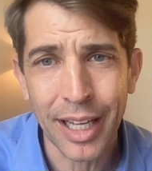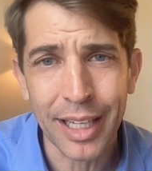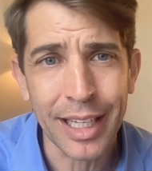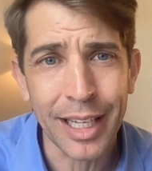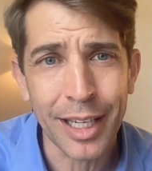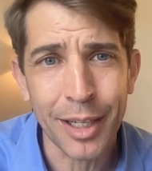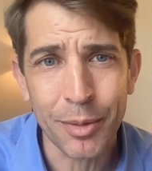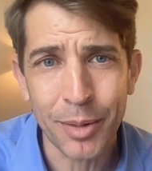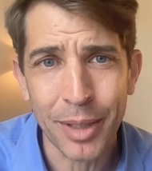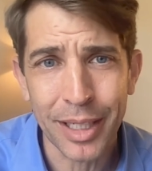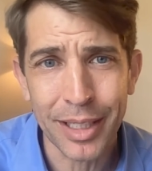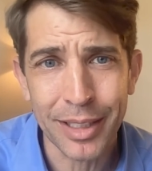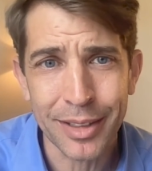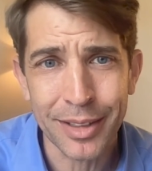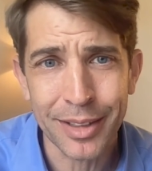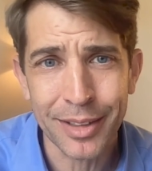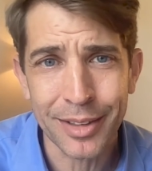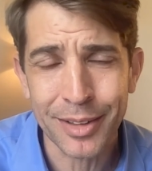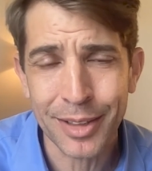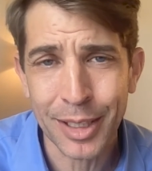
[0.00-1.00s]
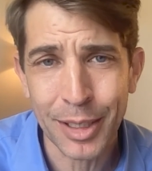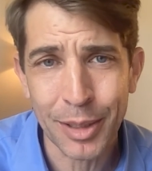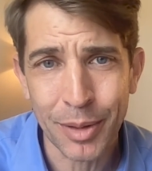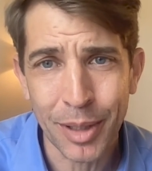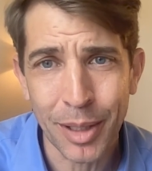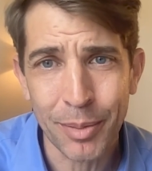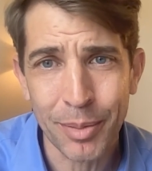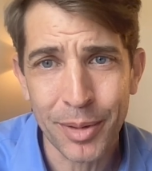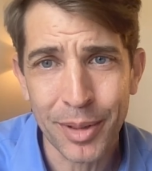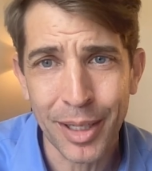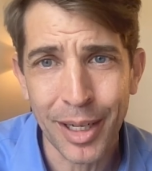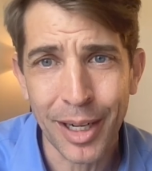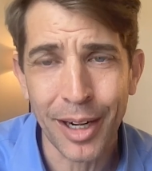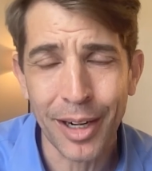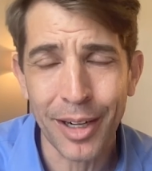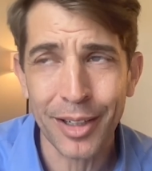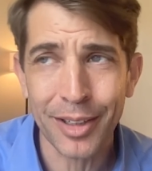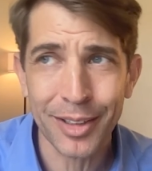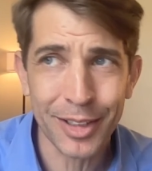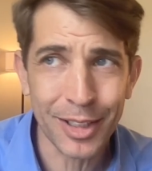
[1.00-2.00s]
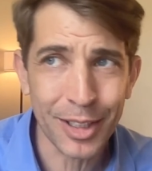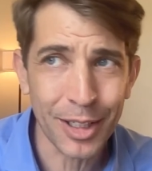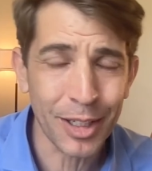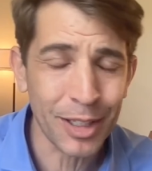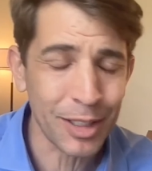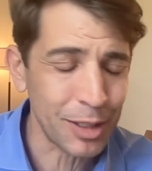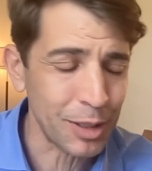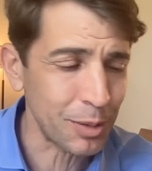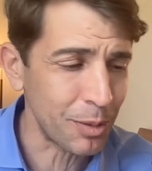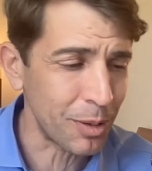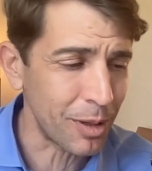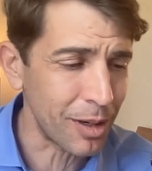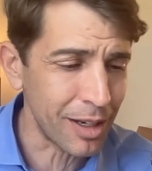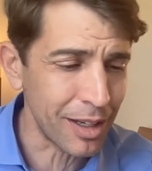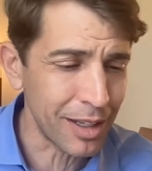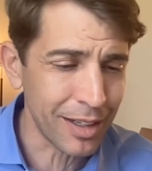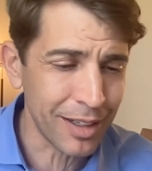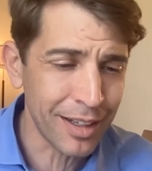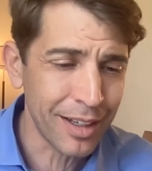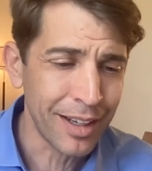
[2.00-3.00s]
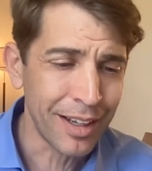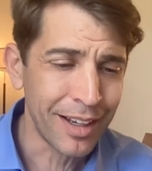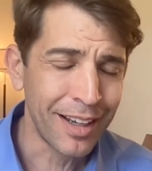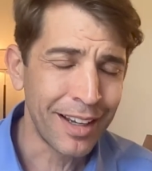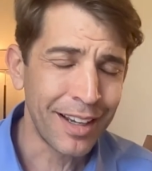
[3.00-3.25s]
I can't wait to see you up there cheering you on.